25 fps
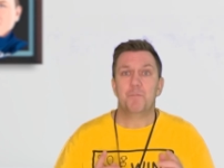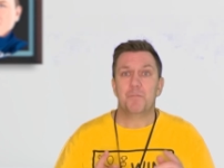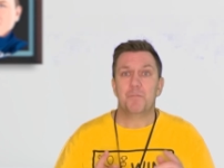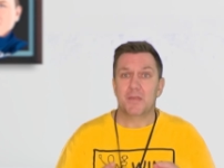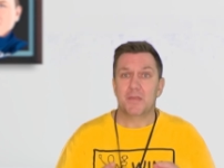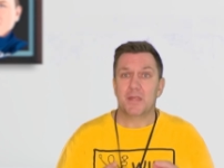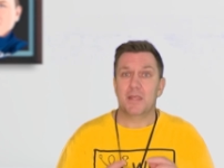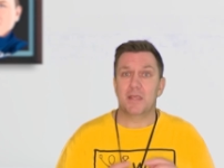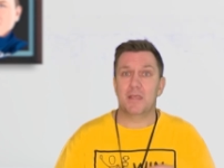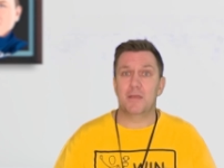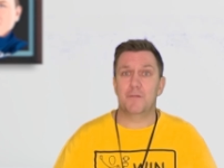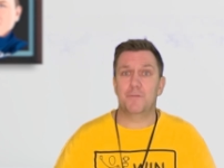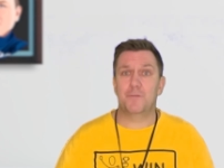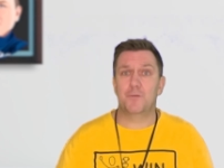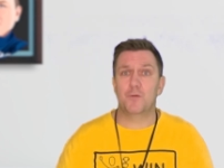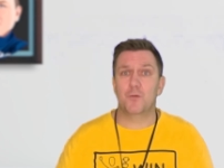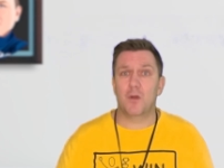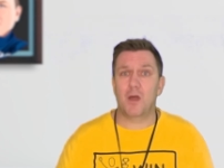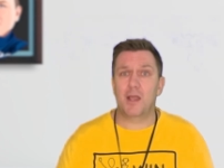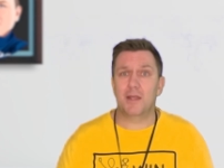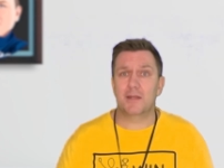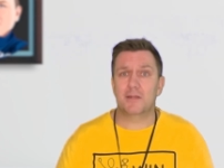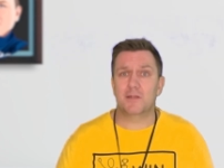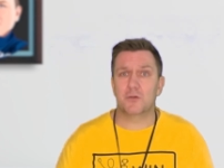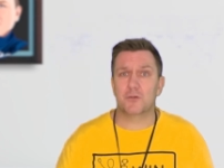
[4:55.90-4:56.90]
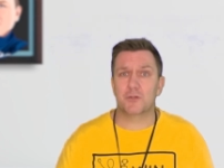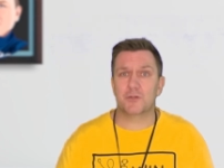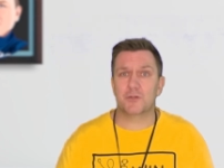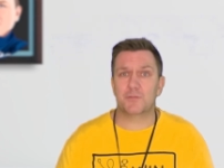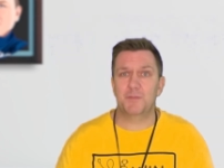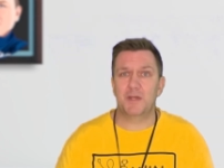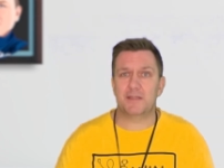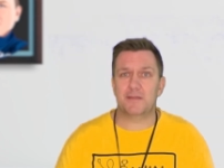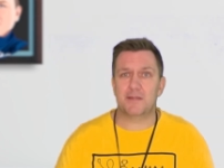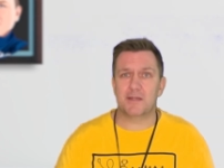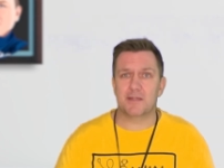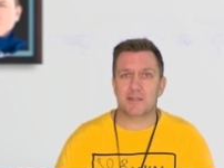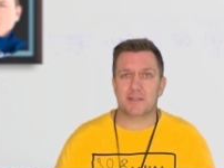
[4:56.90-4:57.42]
If you like those
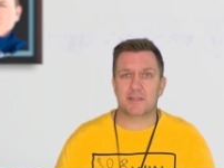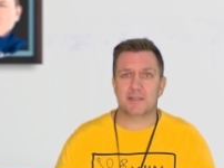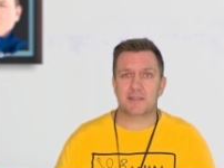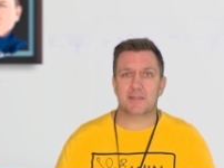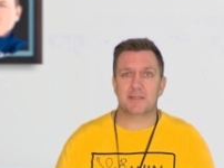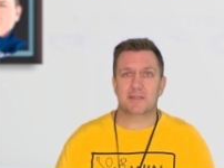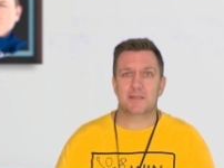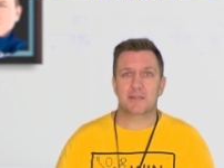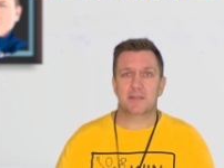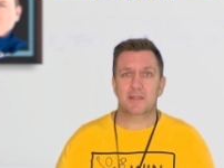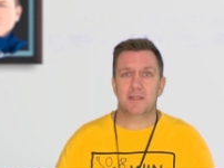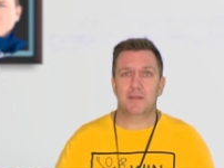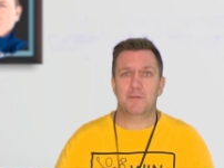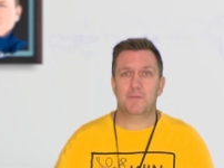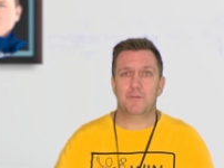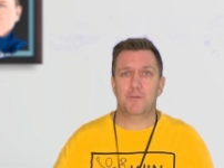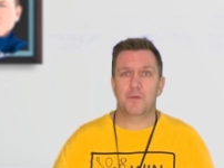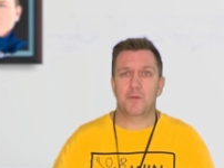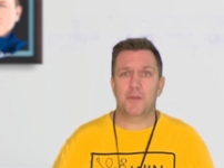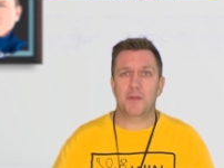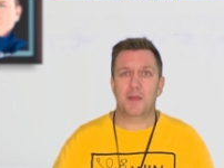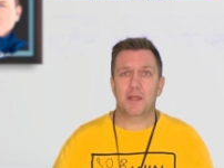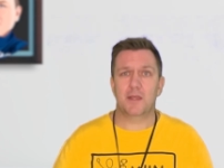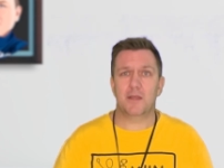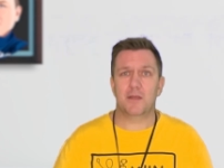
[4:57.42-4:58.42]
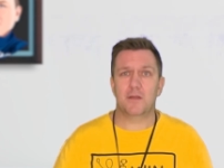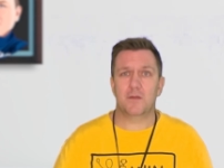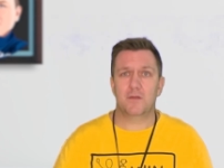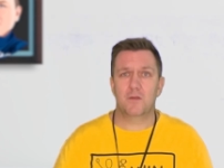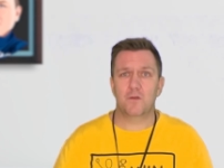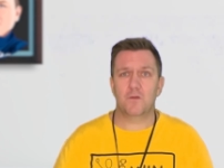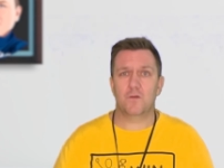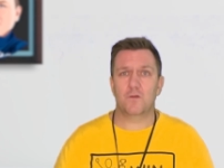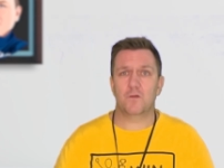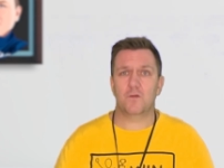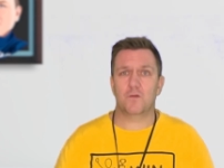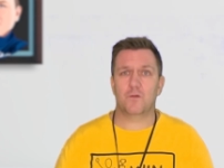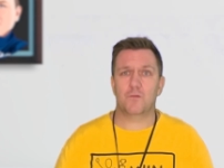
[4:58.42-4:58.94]
metrics, If you think
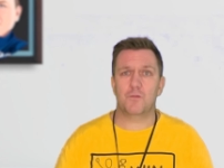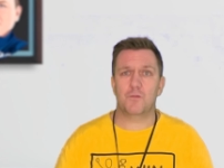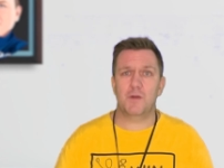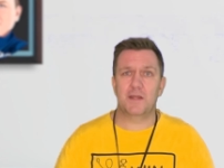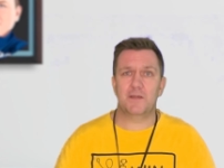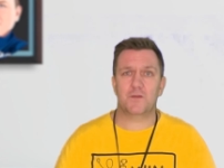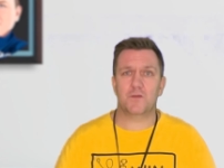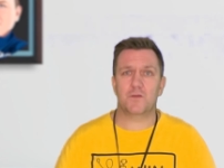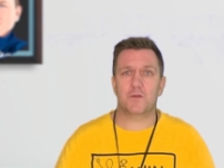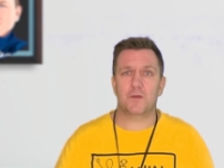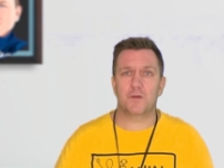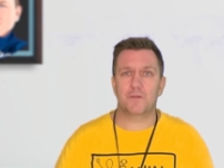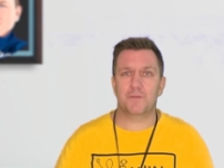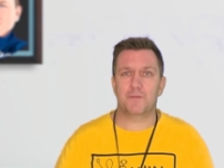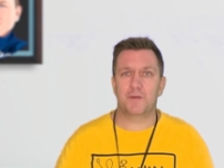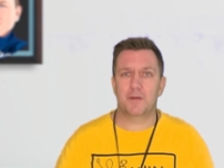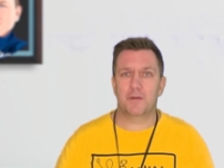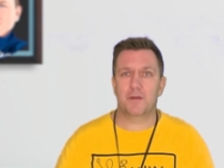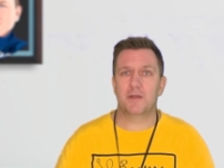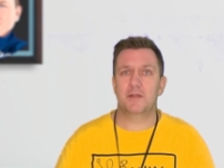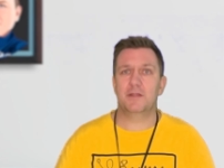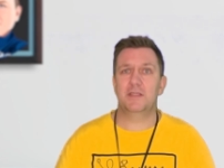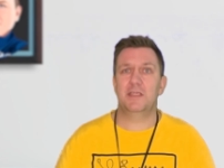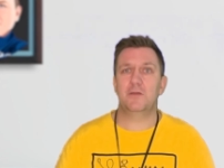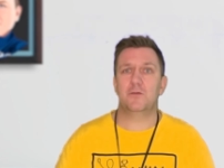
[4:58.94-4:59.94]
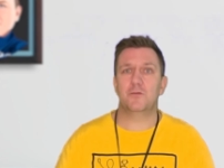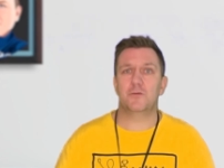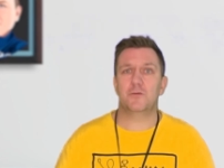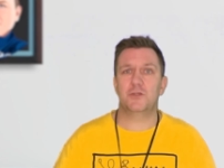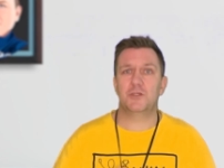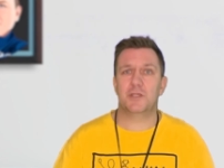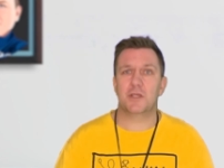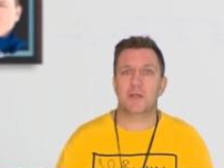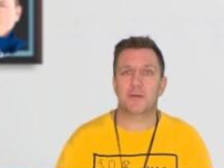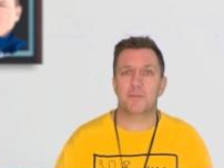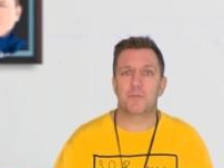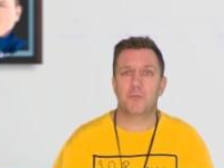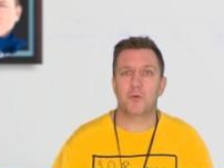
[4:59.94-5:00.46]
this is great stuff and I need to
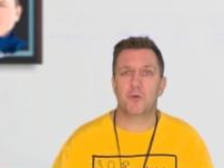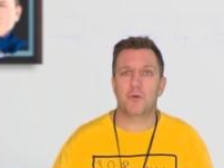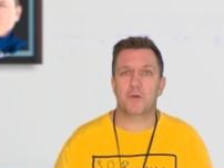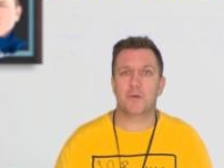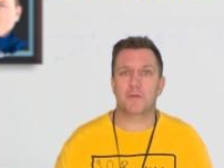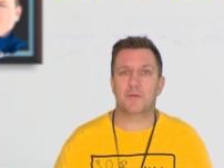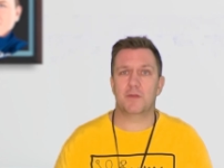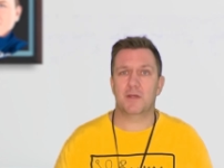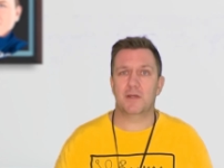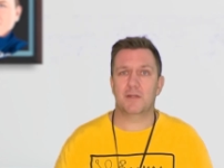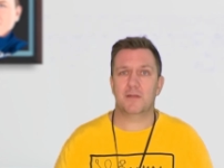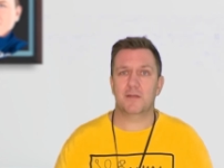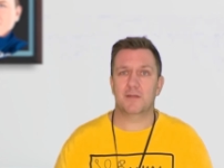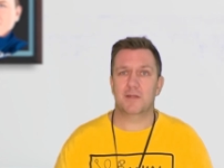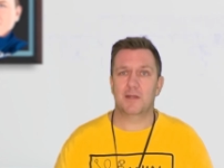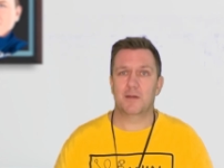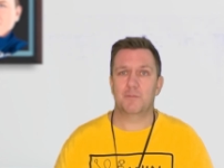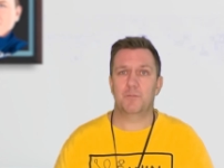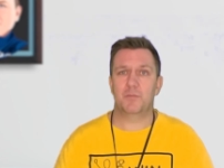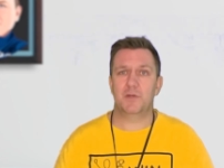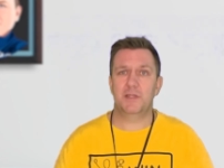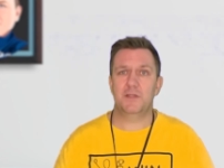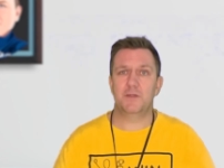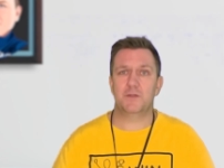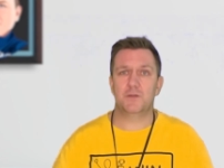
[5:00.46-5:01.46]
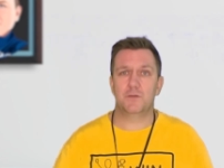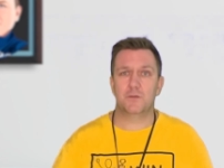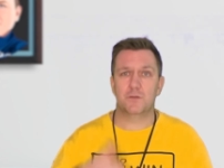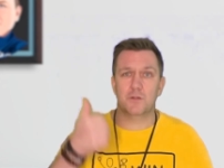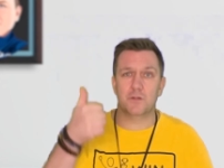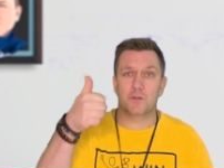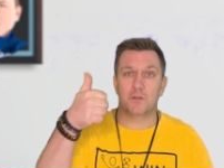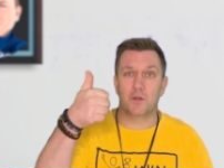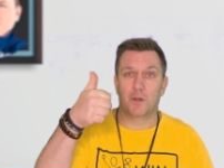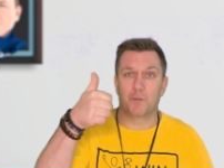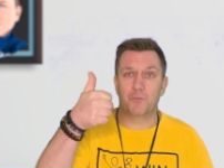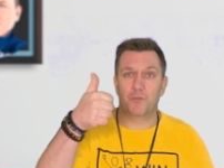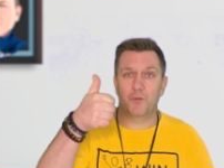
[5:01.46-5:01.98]
share more of that, then please do the
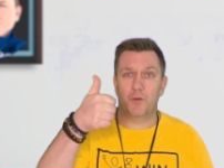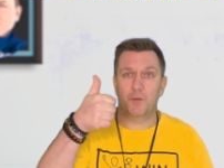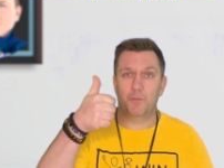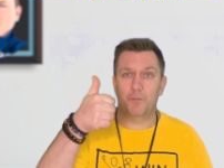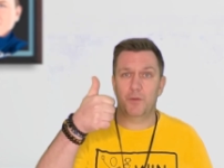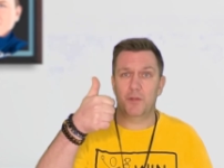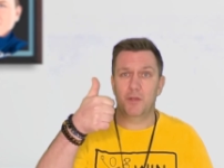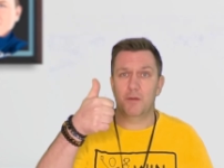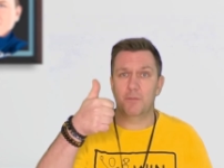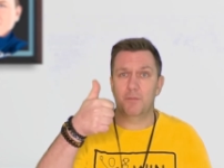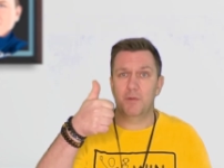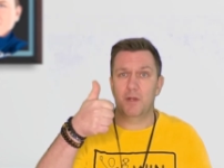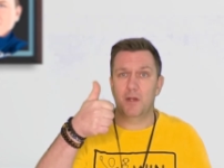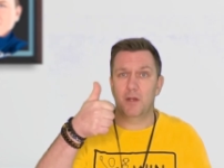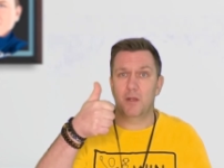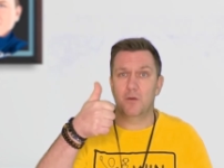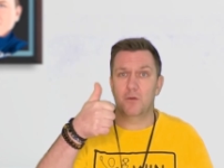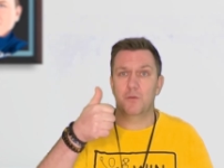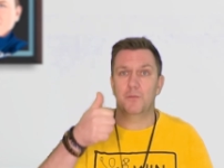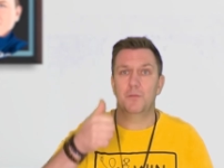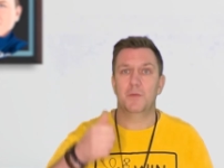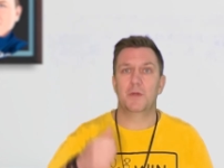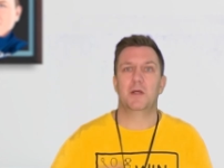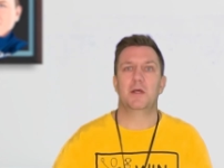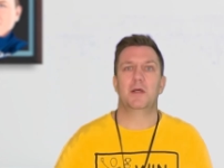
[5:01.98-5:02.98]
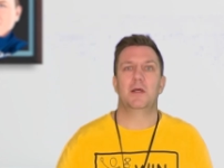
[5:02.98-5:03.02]
thumbs up here below.